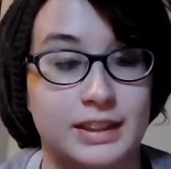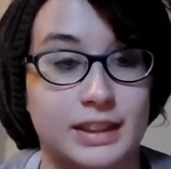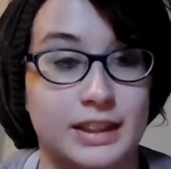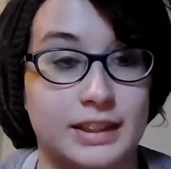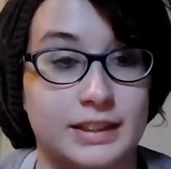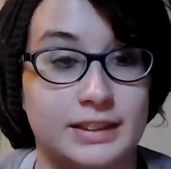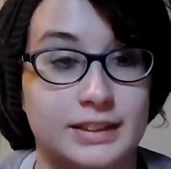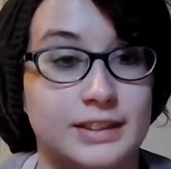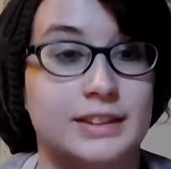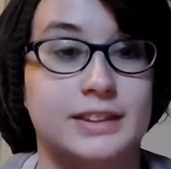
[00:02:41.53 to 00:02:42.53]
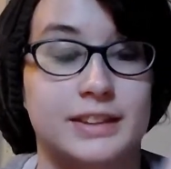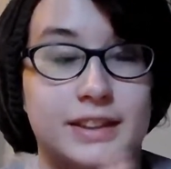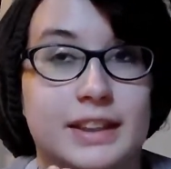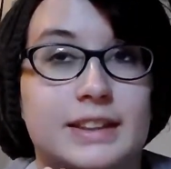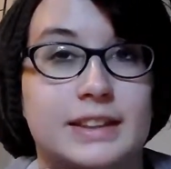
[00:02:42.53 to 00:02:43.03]
And
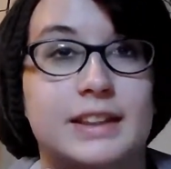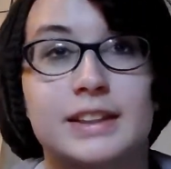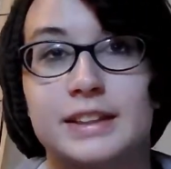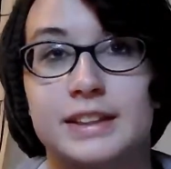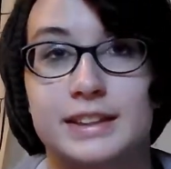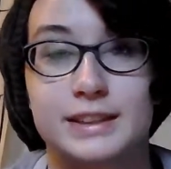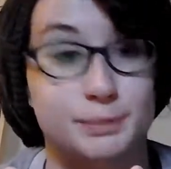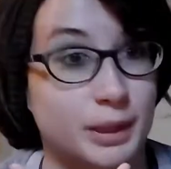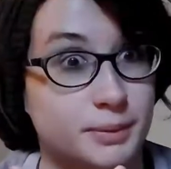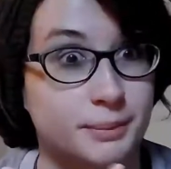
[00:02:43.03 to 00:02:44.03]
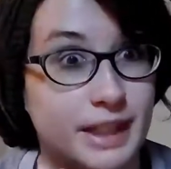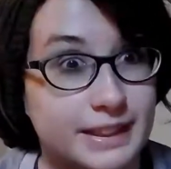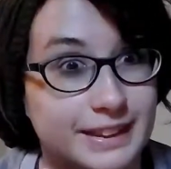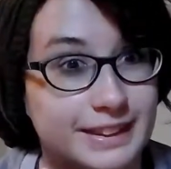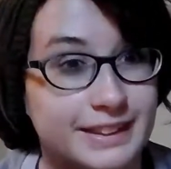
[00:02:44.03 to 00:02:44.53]
that is
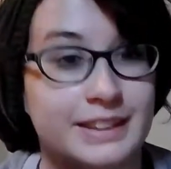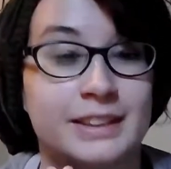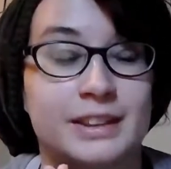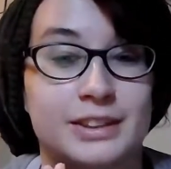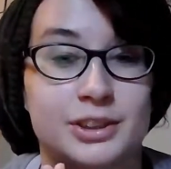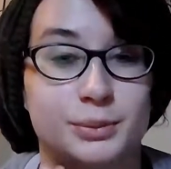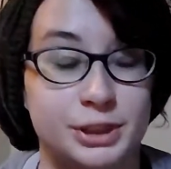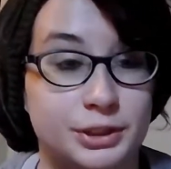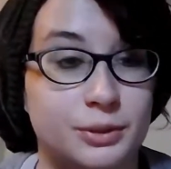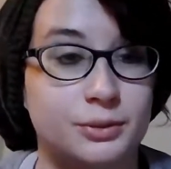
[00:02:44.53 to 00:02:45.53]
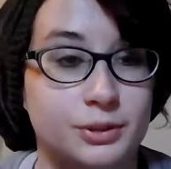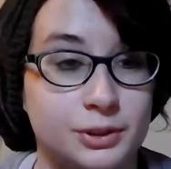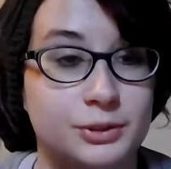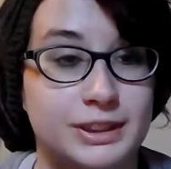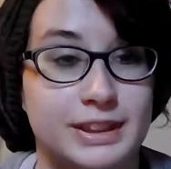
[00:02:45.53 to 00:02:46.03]
problematic. So we don't
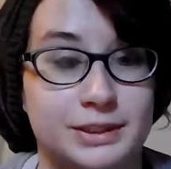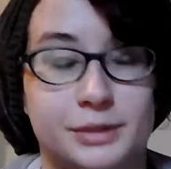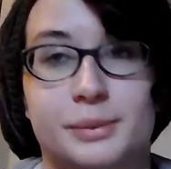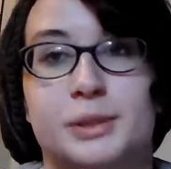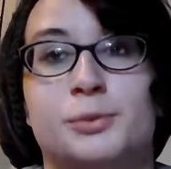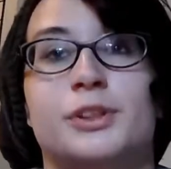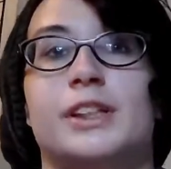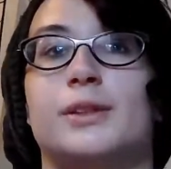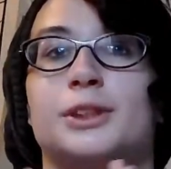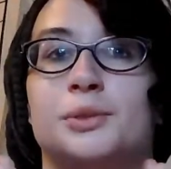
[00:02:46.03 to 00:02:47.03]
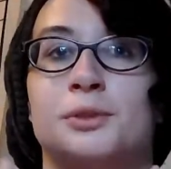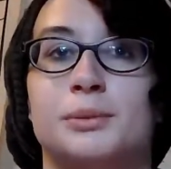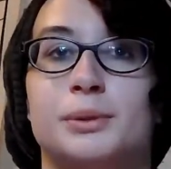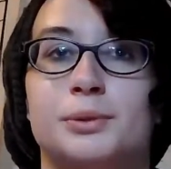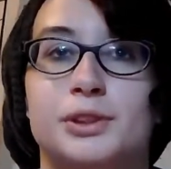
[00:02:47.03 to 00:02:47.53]
use that term anymore, and I wish more
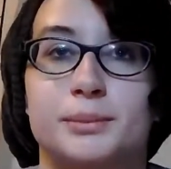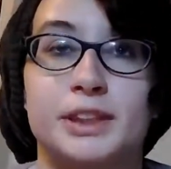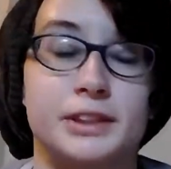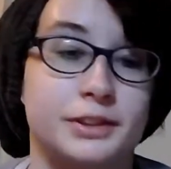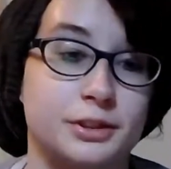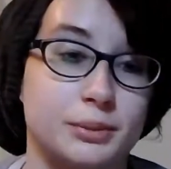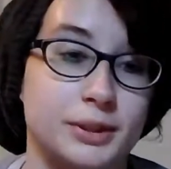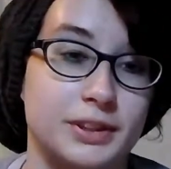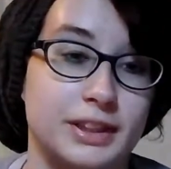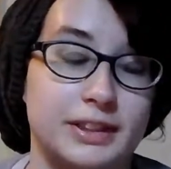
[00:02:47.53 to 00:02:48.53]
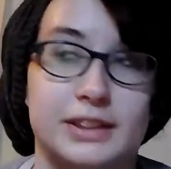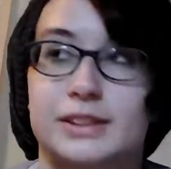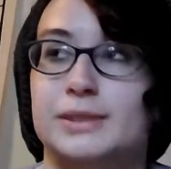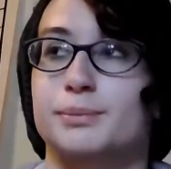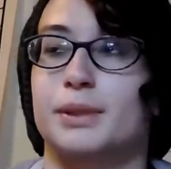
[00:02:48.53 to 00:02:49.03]
people in the media knew about that,
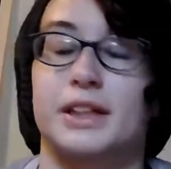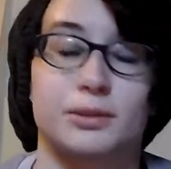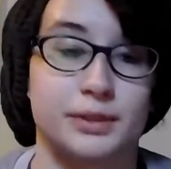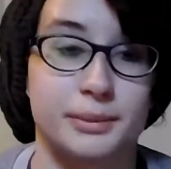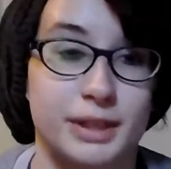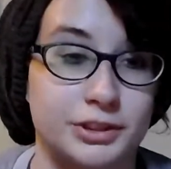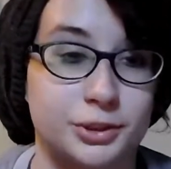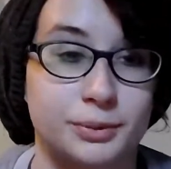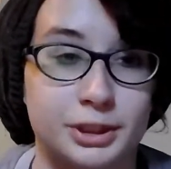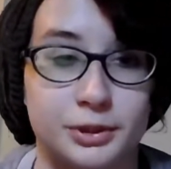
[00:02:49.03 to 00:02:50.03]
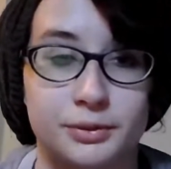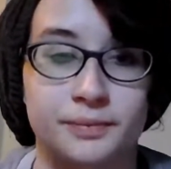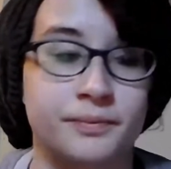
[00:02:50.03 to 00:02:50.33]
because black and white magic, we don't